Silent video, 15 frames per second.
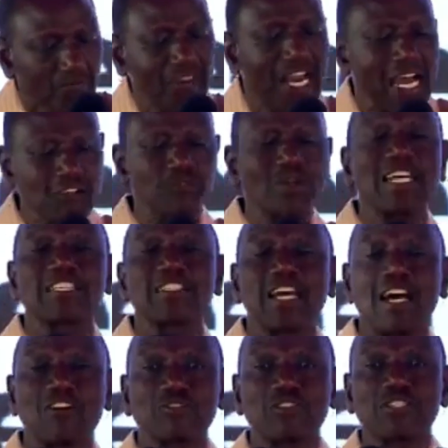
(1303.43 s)
as well as
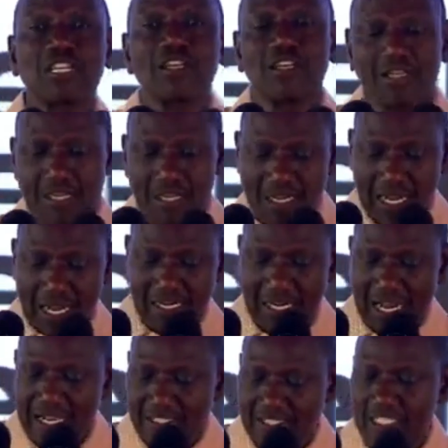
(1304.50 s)
housing and
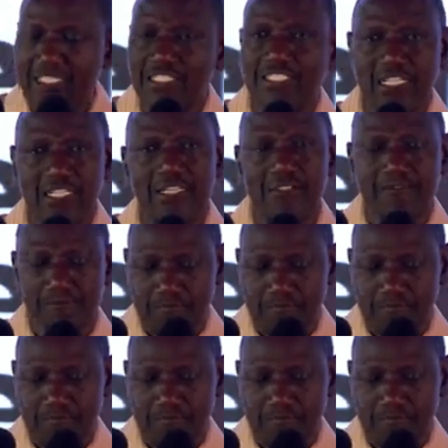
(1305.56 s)
ICT.